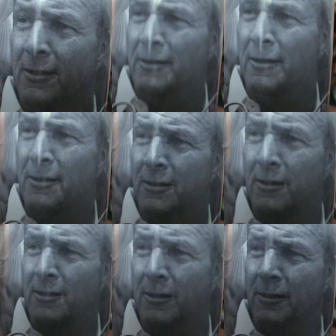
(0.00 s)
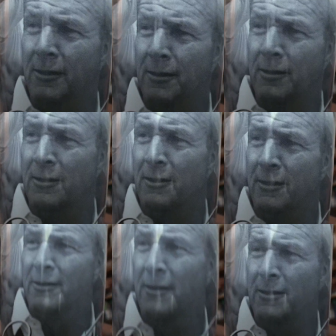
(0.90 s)
I'm George W. Bush,
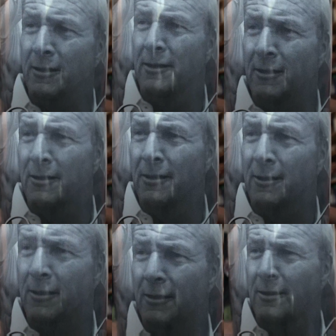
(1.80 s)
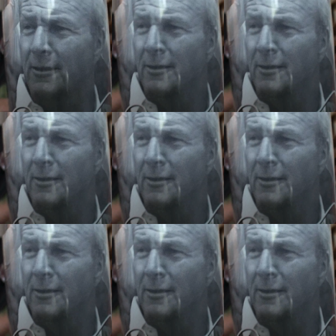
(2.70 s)
and I approve this message.